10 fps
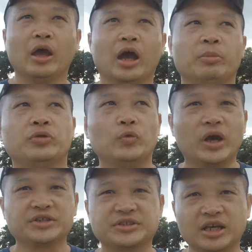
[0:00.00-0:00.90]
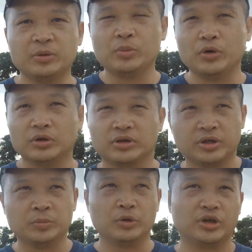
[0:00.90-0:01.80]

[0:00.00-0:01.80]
I mean, 3-axis gimbal